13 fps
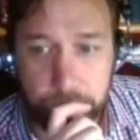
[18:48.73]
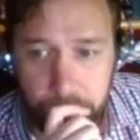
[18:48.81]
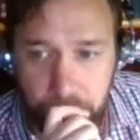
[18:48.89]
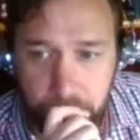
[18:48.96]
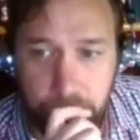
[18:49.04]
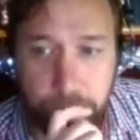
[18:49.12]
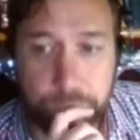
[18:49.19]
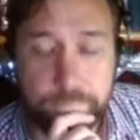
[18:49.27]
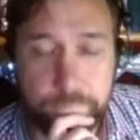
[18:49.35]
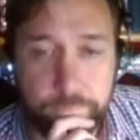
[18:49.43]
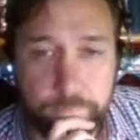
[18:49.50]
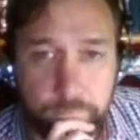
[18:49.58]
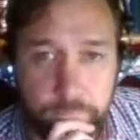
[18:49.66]
And
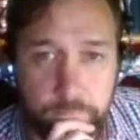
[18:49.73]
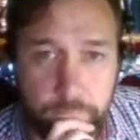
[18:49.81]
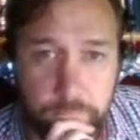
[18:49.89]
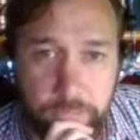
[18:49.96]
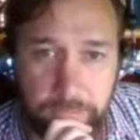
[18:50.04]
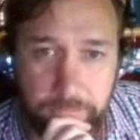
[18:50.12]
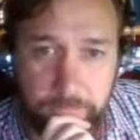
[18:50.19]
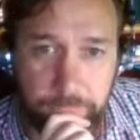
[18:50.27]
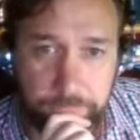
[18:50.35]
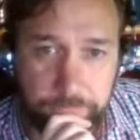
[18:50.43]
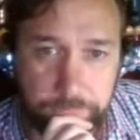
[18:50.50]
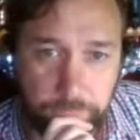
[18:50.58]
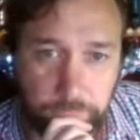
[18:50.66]
so here's the question
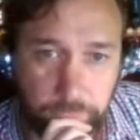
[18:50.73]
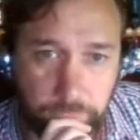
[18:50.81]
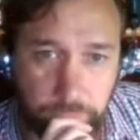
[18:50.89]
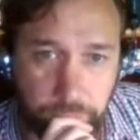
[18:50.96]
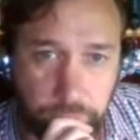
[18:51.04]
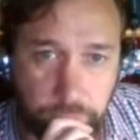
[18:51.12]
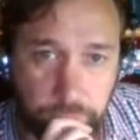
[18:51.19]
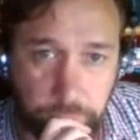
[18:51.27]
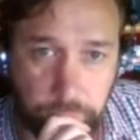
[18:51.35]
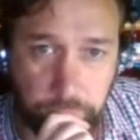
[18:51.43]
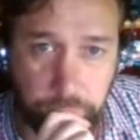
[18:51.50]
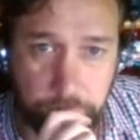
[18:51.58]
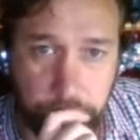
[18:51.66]
from me,
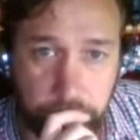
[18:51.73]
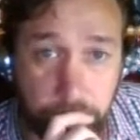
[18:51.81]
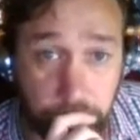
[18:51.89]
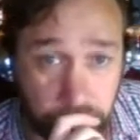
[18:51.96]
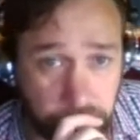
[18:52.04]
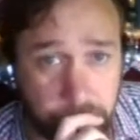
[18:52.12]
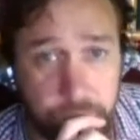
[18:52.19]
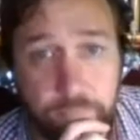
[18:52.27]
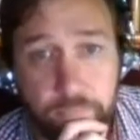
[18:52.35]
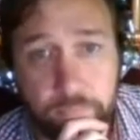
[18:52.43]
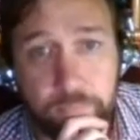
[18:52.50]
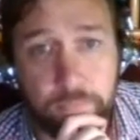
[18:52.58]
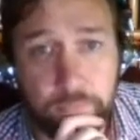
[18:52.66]
hypothetically. A wife
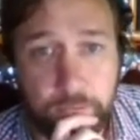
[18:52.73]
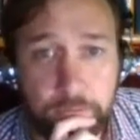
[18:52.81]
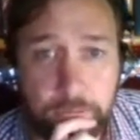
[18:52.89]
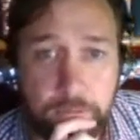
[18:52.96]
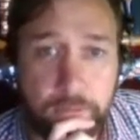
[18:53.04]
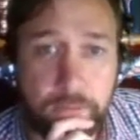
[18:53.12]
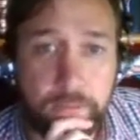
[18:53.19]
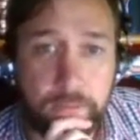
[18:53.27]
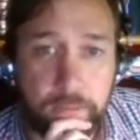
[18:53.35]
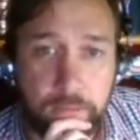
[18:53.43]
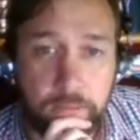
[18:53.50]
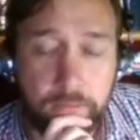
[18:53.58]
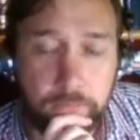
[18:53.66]
of a veteran or a
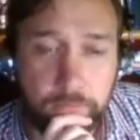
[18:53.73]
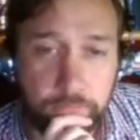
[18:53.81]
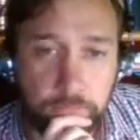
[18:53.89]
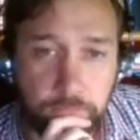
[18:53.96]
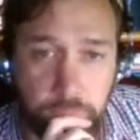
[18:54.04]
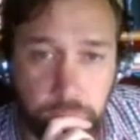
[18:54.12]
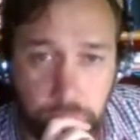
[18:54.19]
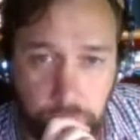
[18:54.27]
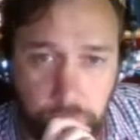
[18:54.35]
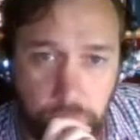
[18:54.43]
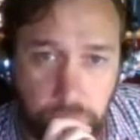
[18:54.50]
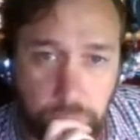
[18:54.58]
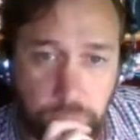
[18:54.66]
service member
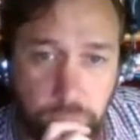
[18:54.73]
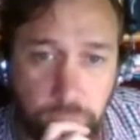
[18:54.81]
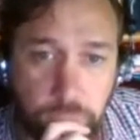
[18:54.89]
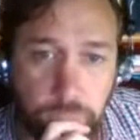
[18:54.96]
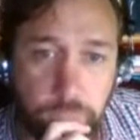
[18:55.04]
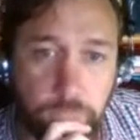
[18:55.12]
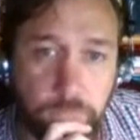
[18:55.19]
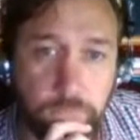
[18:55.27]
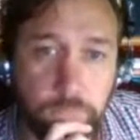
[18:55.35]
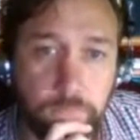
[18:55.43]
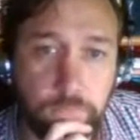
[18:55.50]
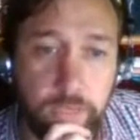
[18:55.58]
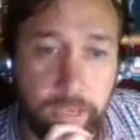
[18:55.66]
is asking,
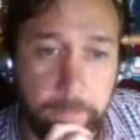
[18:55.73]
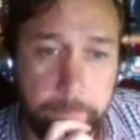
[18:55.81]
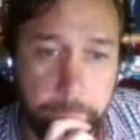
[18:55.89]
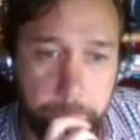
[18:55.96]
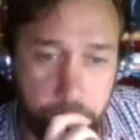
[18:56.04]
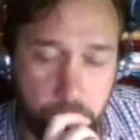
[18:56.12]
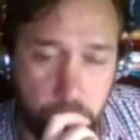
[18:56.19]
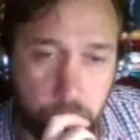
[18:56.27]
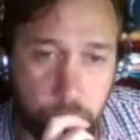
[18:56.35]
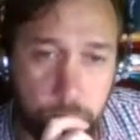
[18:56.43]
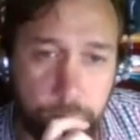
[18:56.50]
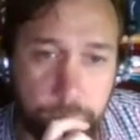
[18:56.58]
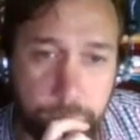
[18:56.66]
why wouldn't my
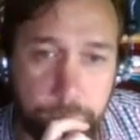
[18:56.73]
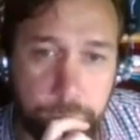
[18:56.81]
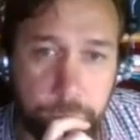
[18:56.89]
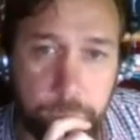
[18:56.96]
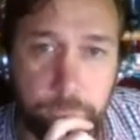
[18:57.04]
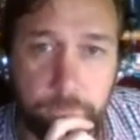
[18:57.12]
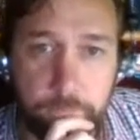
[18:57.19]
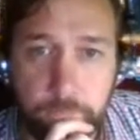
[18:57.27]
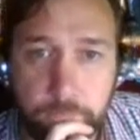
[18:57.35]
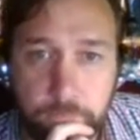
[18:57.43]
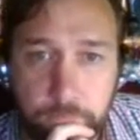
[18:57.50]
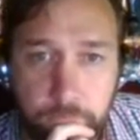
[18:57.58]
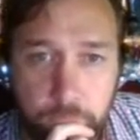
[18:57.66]
husband let me touch
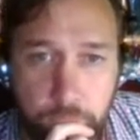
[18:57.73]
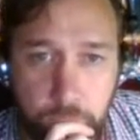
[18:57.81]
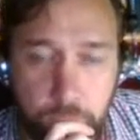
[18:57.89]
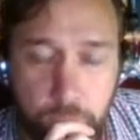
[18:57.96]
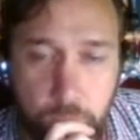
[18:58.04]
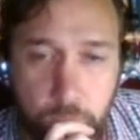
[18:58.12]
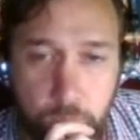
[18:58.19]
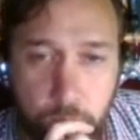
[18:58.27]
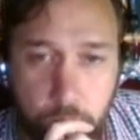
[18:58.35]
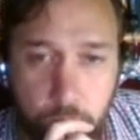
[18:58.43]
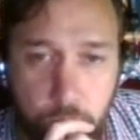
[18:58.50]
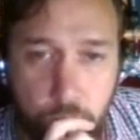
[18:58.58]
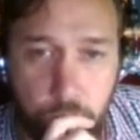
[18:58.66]
him?
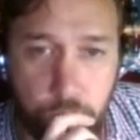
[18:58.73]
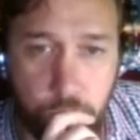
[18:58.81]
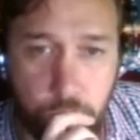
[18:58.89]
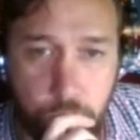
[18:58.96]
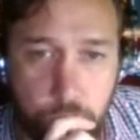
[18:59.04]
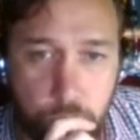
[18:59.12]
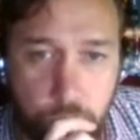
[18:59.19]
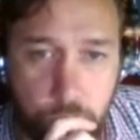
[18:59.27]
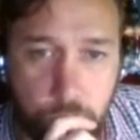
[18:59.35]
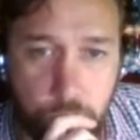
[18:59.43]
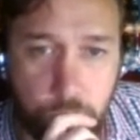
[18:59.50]
What's the problem?